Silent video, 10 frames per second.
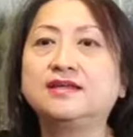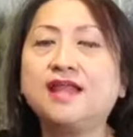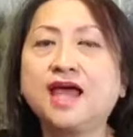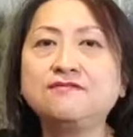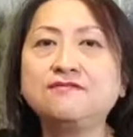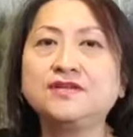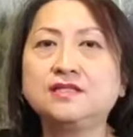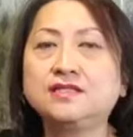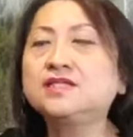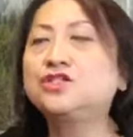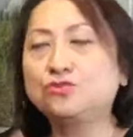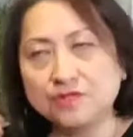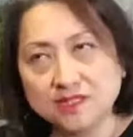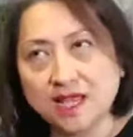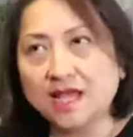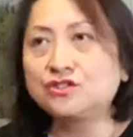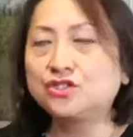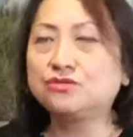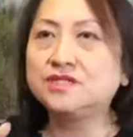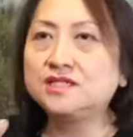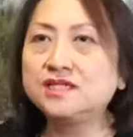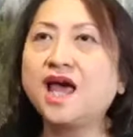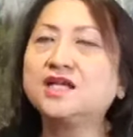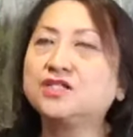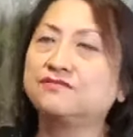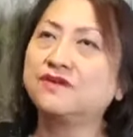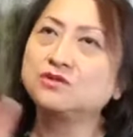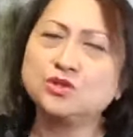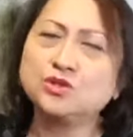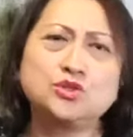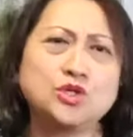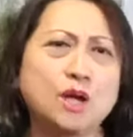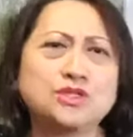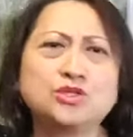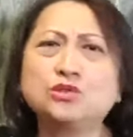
Her life, in the sense, she resigned. She found a new job.